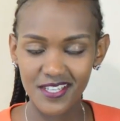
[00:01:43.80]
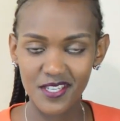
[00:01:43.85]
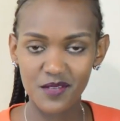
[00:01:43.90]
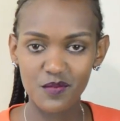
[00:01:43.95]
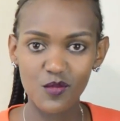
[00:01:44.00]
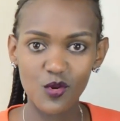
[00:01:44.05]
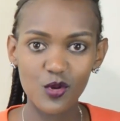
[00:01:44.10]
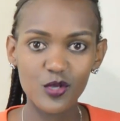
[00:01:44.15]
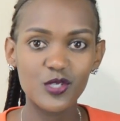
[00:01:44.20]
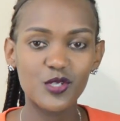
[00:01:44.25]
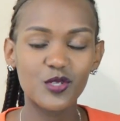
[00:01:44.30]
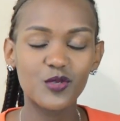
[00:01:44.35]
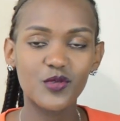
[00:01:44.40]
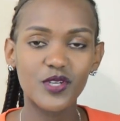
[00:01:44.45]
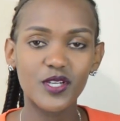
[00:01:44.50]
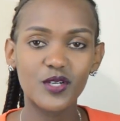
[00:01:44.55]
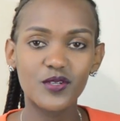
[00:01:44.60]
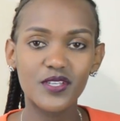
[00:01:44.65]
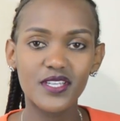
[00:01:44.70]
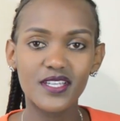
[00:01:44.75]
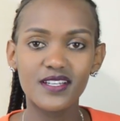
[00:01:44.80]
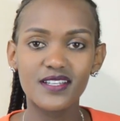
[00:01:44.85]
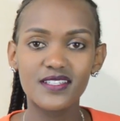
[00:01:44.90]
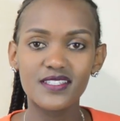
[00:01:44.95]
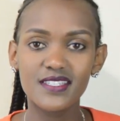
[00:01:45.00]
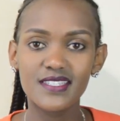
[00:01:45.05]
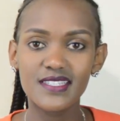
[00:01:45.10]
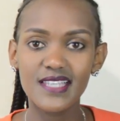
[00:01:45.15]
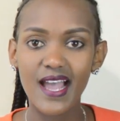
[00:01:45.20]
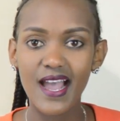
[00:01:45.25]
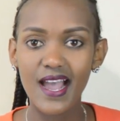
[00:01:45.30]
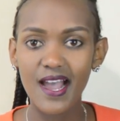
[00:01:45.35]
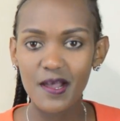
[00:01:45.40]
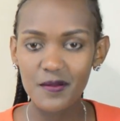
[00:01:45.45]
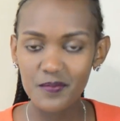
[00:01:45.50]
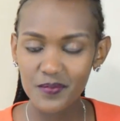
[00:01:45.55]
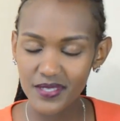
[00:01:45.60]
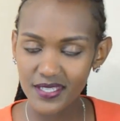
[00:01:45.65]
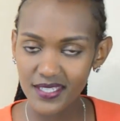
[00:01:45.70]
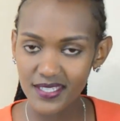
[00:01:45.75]
emotion we are looking at is
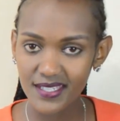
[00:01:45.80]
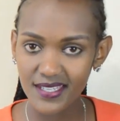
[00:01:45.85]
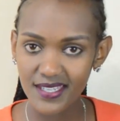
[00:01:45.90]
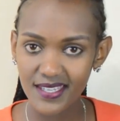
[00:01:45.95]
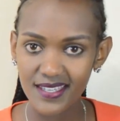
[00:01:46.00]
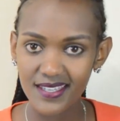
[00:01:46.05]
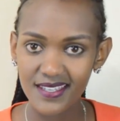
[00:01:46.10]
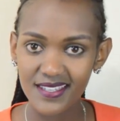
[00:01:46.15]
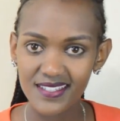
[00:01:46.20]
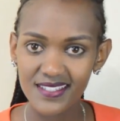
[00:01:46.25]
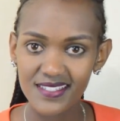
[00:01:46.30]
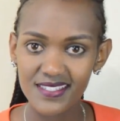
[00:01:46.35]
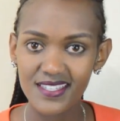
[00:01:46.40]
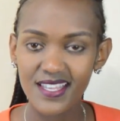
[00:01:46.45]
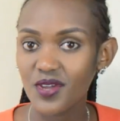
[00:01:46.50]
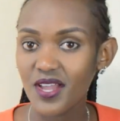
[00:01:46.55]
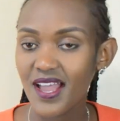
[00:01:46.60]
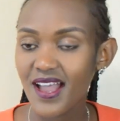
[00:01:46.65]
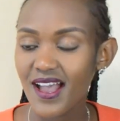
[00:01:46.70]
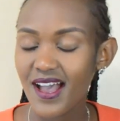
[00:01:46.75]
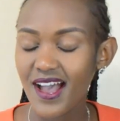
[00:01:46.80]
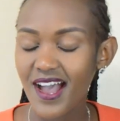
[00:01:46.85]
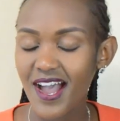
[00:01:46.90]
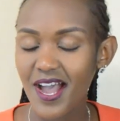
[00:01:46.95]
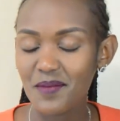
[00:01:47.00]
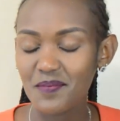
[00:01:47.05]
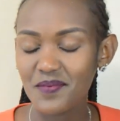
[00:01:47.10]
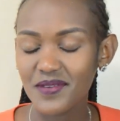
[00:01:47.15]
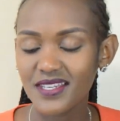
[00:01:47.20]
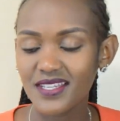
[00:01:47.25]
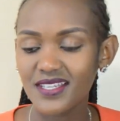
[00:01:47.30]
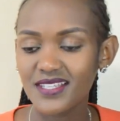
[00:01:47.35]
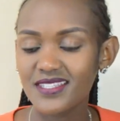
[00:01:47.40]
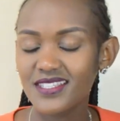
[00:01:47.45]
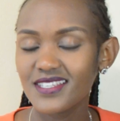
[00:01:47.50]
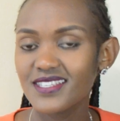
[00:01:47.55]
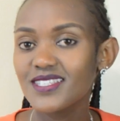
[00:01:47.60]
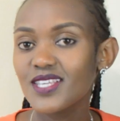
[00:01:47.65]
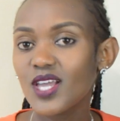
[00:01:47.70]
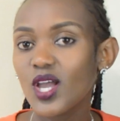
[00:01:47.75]
happiness. Happiness
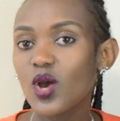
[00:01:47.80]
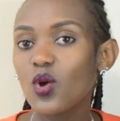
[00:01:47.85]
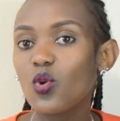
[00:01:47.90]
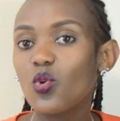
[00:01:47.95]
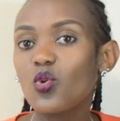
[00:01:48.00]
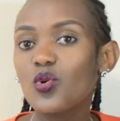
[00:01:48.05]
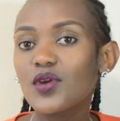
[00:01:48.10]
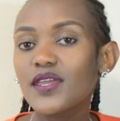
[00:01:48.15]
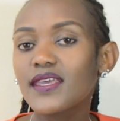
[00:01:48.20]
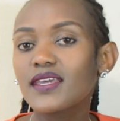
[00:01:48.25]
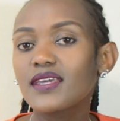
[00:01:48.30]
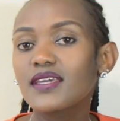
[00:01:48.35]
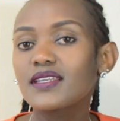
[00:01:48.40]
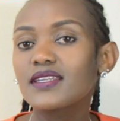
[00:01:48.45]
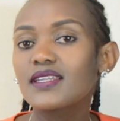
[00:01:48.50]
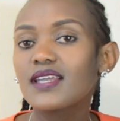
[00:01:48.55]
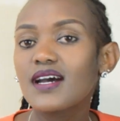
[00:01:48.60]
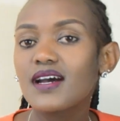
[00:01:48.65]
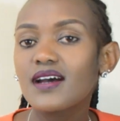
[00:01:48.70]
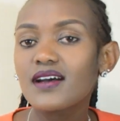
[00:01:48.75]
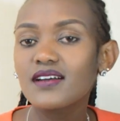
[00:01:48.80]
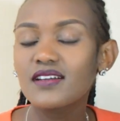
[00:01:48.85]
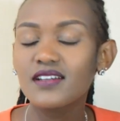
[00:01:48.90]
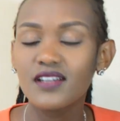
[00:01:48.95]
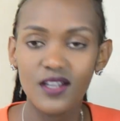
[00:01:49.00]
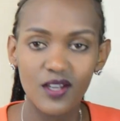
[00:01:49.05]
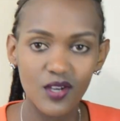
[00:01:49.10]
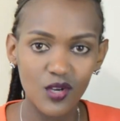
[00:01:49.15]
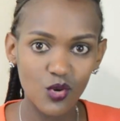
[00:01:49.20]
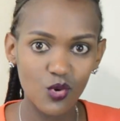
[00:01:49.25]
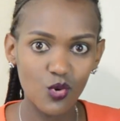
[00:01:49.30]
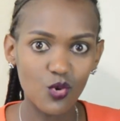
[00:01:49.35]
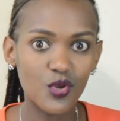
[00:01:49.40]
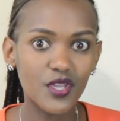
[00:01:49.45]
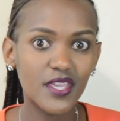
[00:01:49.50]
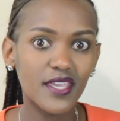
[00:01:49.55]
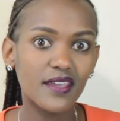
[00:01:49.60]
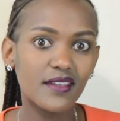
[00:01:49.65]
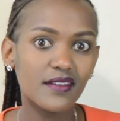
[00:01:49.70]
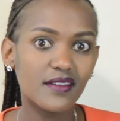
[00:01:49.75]
is wokena.
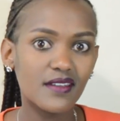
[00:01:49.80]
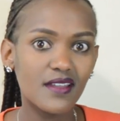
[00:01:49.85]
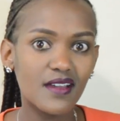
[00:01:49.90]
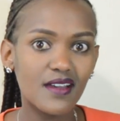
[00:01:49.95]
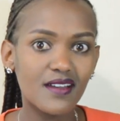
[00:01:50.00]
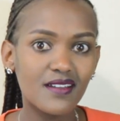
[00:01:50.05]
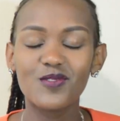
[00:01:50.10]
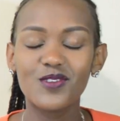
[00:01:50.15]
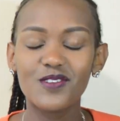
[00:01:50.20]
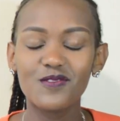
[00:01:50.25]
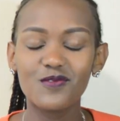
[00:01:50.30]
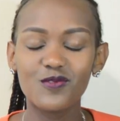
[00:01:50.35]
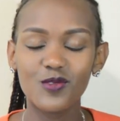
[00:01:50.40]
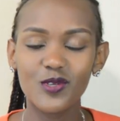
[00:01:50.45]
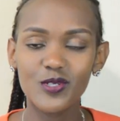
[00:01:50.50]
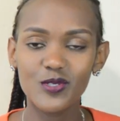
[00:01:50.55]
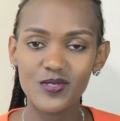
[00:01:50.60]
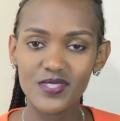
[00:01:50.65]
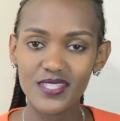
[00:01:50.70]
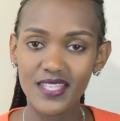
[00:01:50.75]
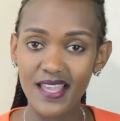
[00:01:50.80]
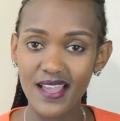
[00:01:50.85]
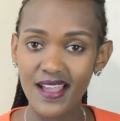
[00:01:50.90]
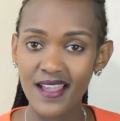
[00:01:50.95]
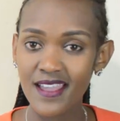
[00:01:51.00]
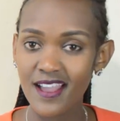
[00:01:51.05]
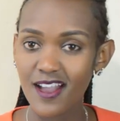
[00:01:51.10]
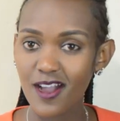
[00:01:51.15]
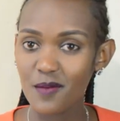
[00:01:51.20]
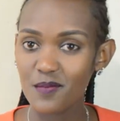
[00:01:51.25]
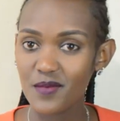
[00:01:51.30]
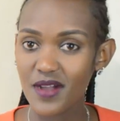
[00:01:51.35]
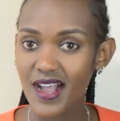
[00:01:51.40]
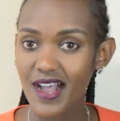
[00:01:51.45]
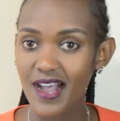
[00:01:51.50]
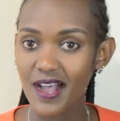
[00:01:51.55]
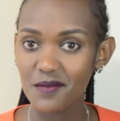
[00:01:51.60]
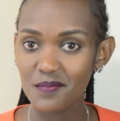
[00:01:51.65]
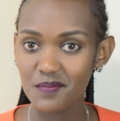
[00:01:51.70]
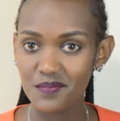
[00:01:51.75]
Wokena. So if you want to say I am
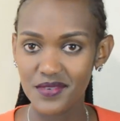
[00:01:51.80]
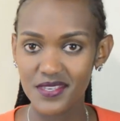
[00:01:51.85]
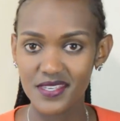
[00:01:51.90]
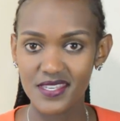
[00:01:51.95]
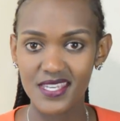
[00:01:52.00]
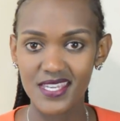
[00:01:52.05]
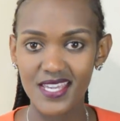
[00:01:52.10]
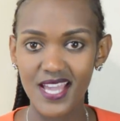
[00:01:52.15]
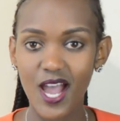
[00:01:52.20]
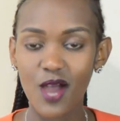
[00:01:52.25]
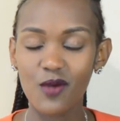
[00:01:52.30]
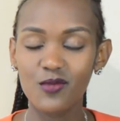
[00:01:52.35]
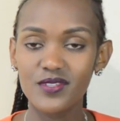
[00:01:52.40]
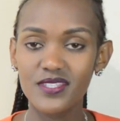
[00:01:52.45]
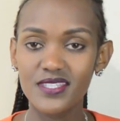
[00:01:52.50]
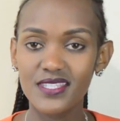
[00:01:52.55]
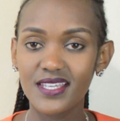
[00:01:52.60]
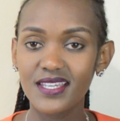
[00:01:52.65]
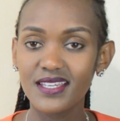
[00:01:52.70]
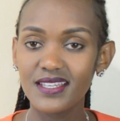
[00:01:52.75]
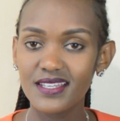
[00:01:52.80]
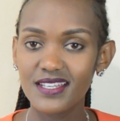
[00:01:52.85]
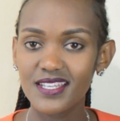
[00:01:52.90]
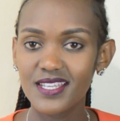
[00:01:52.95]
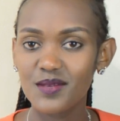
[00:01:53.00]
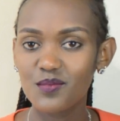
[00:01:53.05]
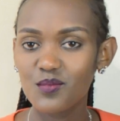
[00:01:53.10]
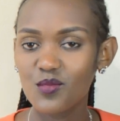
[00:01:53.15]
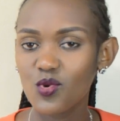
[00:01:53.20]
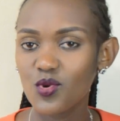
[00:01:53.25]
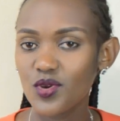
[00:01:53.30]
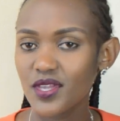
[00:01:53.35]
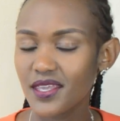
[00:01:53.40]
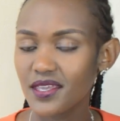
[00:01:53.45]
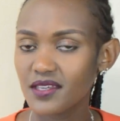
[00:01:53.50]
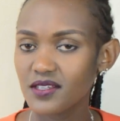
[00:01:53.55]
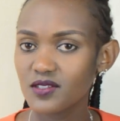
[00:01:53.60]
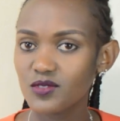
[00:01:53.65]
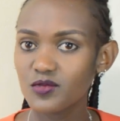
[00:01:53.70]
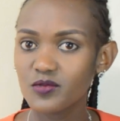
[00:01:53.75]
happy, I will say
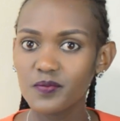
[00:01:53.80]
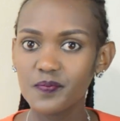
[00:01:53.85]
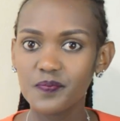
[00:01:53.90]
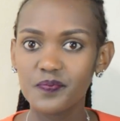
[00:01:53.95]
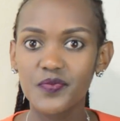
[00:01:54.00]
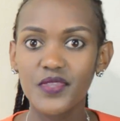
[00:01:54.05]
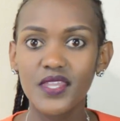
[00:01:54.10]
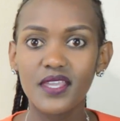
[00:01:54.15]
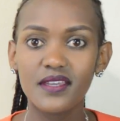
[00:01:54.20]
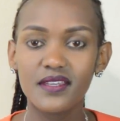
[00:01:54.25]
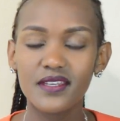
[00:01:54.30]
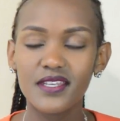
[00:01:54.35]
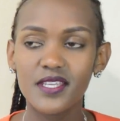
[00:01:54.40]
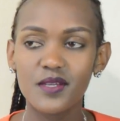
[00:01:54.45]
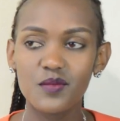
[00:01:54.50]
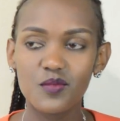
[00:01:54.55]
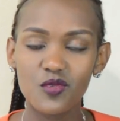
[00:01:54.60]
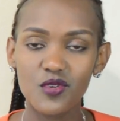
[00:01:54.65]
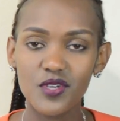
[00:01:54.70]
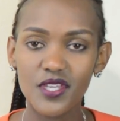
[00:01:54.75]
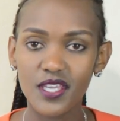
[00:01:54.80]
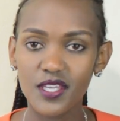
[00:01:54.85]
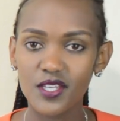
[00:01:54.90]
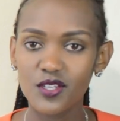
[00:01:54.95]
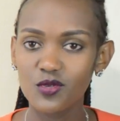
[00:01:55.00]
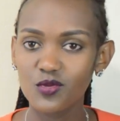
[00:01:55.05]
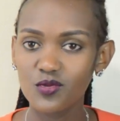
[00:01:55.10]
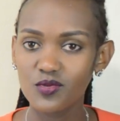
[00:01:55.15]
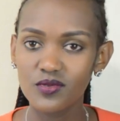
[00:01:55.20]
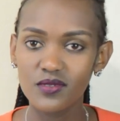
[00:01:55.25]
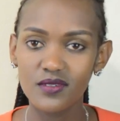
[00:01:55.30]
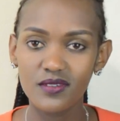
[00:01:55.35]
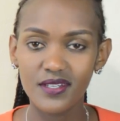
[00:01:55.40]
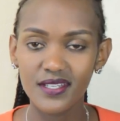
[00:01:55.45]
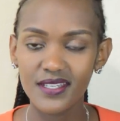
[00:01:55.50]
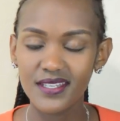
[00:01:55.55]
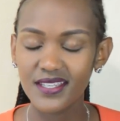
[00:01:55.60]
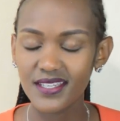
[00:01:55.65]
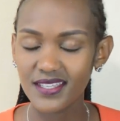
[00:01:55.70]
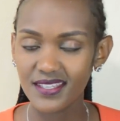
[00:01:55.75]
demokenu. Demokenu.
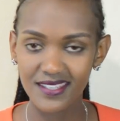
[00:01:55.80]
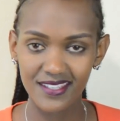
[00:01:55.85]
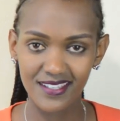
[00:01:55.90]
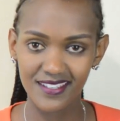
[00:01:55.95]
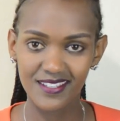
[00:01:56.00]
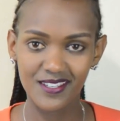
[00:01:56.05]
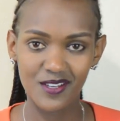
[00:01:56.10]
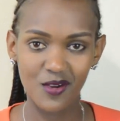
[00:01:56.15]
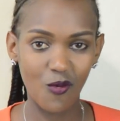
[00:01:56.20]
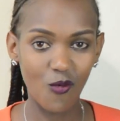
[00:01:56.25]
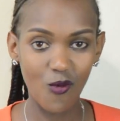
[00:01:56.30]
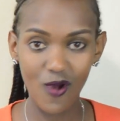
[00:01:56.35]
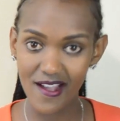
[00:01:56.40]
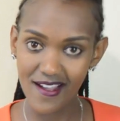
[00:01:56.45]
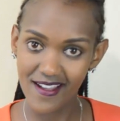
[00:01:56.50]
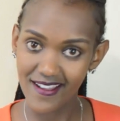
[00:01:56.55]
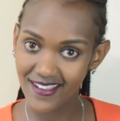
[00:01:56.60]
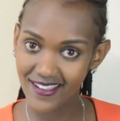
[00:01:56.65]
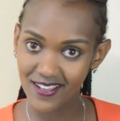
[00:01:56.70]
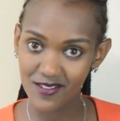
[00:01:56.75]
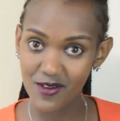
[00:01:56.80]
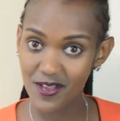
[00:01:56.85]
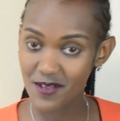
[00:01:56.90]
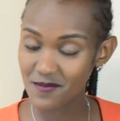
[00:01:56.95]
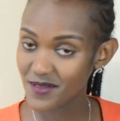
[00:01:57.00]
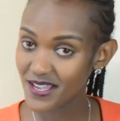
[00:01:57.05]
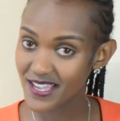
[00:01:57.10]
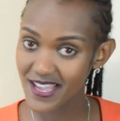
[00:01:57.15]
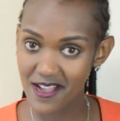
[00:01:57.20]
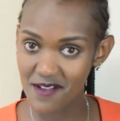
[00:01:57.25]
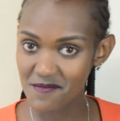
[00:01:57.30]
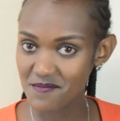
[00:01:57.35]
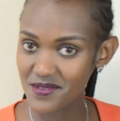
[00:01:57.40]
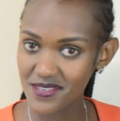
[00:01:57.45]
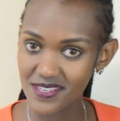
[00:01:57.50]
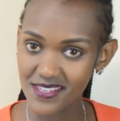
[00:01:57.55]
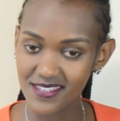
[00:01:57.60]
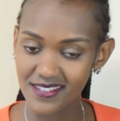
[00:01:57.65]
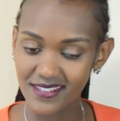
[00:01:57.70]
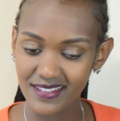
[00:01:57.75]
Neke. Why? Why am I happy?